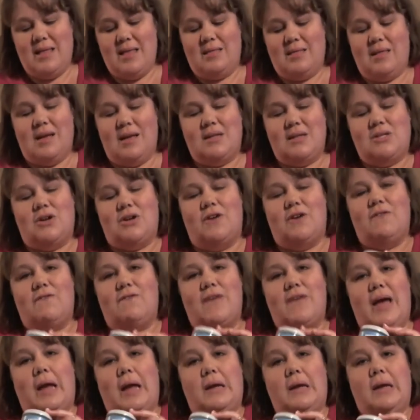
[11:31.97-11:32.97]
These are
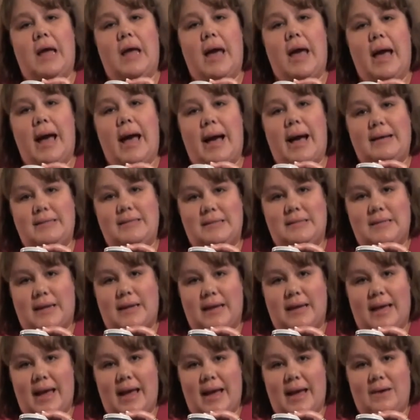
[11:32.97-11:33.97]

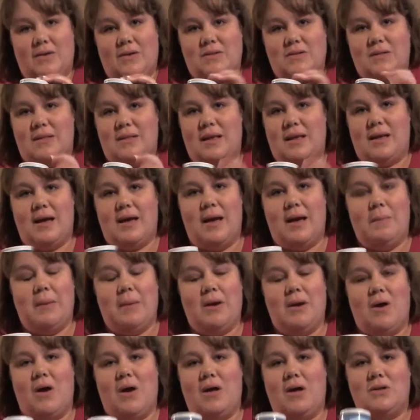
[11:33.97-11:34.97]
fantastic candles, and they come
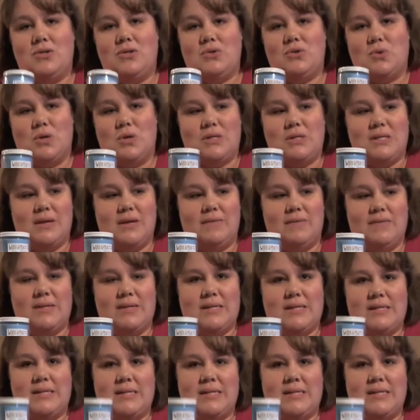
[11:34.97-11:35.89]
in all sorts of Disney